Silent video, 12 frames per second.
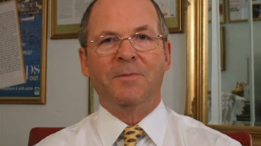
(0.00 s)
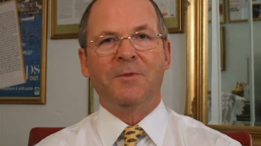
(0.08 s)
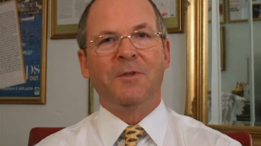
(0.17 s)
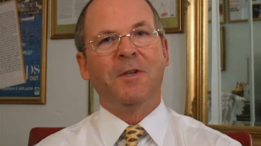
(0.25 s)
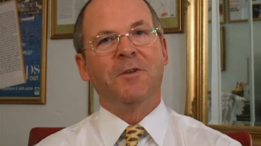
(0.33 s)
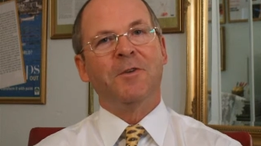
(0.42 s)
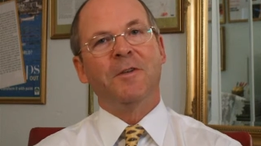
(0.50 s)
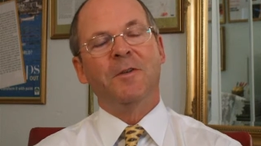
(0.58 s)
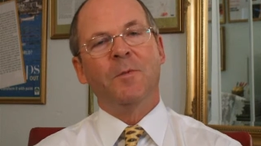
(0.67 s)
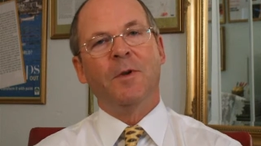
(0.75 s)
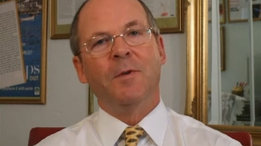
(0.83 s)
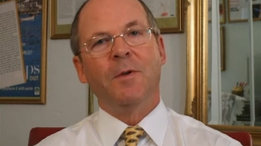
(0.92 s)
It's an
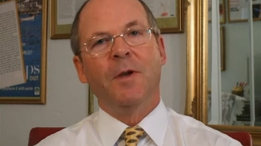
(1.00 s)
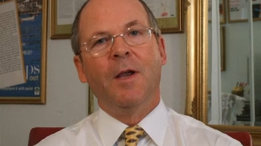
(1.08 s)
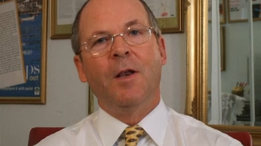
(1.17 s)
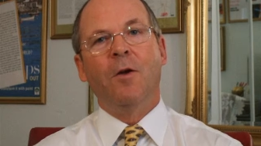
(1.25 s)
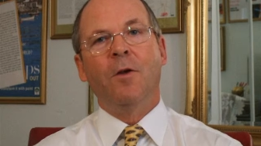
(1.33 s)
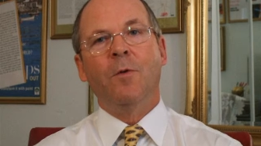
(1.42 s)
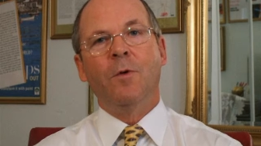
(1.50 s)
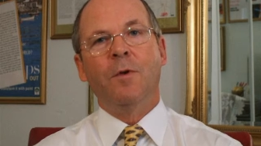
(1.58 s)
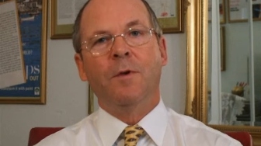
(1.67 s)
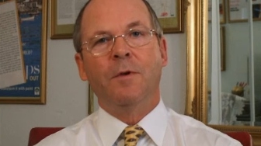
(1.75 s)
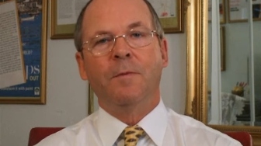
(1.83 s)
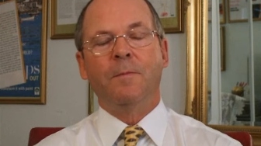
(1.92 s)
interesting one. No, they
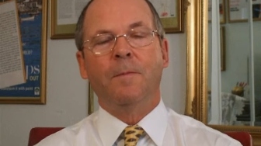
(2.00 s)
wouldn't.